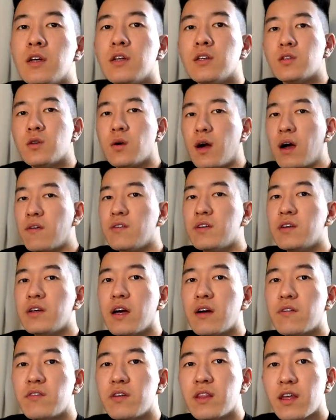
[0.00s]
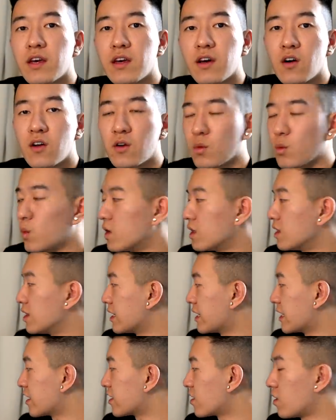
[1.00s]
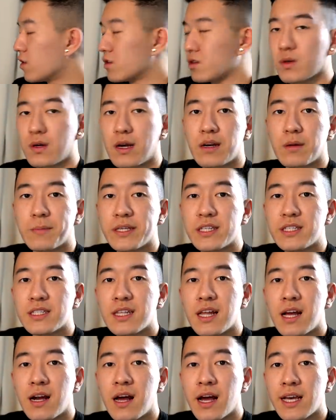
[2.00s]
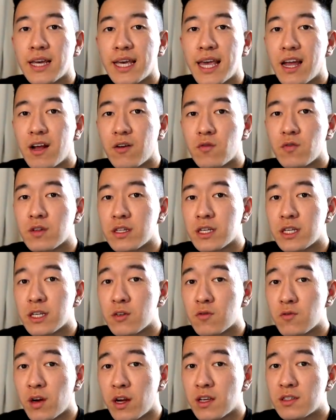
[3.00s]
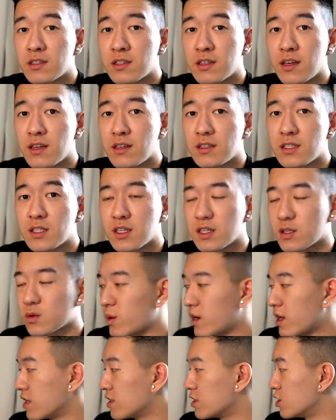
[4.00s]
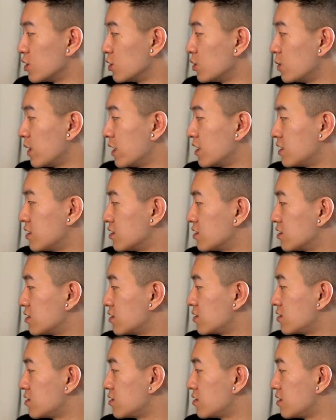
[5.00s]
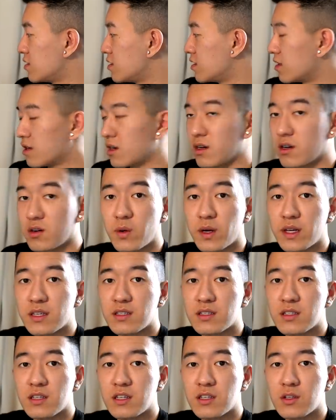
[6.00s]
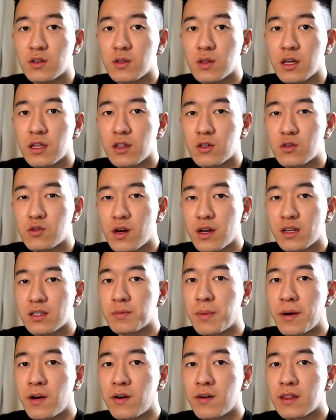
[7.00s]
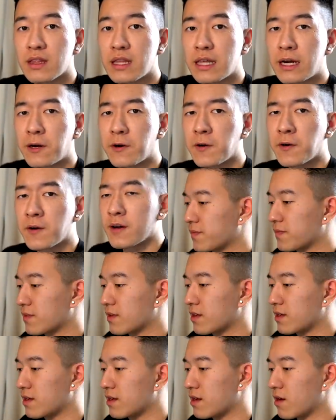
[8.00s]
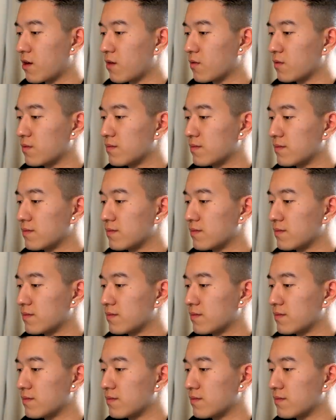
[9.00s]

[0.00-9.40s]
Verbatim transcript: So having everything on one layer also kind of means that I can't really erase things, because when I do, it just uh, erases into like the transparent layer, you know.